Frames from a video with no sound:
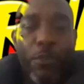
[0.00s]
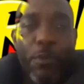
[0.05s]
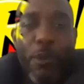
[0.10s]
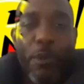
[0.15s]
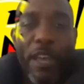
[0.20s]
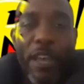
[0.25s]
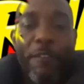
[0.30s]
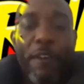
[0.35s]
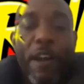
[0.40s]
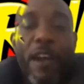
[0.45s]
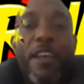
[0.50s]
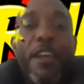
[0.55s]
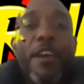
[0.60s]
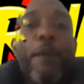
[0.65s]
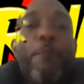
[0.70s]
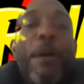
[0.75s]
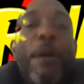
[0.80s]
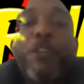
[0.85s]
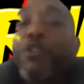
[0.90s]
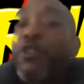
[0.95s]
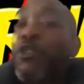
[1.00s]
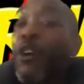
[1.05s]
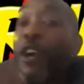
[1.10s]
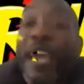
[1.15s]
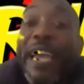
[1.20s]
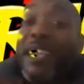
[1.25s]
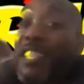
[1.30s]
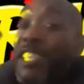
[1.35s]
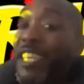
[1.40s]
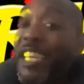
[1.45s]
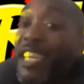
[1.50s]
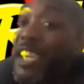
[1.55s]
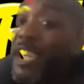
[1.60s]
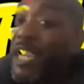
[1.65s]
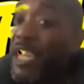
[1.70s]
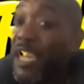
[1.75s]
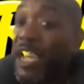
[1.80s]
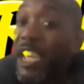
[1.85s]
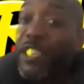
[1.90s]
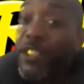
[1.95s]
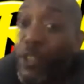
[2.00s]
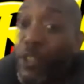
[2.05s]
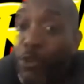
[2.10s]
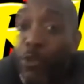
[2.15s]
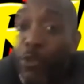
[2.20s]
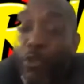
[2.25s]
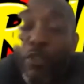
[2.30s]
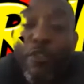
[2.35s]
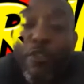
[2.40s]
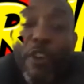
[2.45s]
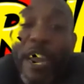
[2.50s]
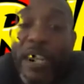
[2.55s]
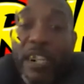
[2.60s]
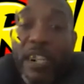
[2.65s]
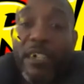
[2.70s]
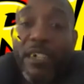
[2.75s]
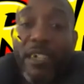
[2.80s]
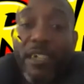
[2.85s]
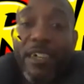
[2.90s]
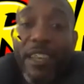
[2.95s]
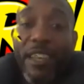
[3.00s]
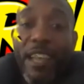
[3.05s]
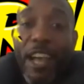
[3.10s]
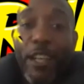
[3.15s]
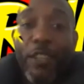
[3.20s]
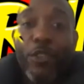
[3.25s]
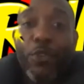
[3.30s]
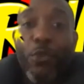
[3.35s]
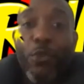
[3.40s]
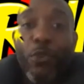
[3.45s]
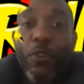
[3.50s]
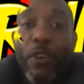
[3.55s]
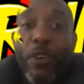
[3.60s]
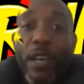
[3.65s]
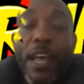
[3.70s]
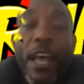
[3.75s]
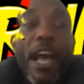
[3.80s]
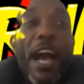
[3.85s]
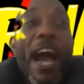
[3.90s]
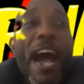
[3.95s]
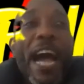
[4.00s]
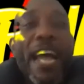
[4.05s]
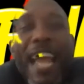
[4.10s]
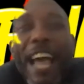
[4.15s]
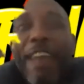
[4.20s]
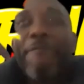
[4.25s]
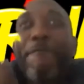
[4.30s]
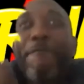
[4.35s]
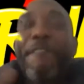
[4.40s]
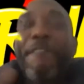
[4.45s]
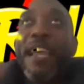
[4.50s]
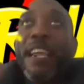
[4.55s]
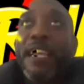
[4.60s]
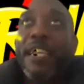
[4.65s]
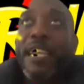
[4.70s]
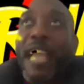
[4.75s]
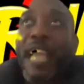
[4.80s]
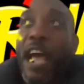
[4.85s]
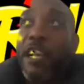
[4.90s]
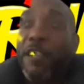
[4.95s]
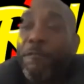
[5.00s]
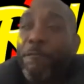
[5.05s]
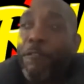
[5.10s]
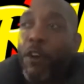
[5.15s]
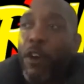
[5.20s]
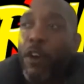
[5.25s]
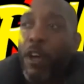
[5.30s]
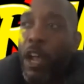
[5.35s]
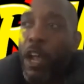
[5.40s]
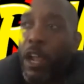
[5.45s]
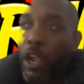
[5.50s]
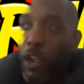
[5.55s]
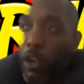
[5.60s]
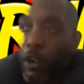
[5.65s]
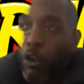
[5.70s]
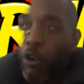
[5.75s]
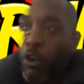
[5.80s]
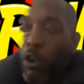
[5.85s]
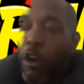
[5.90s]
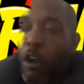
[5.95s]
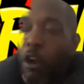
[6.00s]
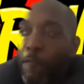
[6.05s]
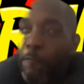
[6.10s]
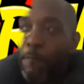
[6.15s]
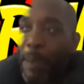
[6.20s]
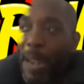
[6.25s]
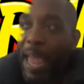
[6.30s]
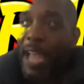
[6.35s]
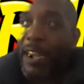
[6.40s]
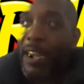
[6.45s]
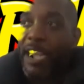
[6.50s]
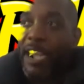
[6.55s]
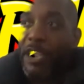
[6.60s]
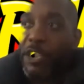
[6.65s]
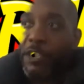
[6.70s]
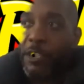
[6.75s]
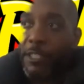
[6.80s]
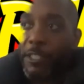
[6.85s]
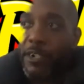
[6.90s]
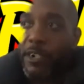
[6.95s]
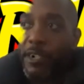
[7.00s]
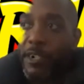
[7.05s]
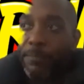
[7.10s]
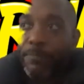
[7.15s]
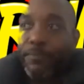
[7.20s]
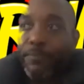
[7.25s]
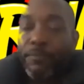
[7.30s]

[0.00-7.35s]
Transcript: or whatever, but you're not getting to eat into your credit at all. And I think that for a lot of black nations,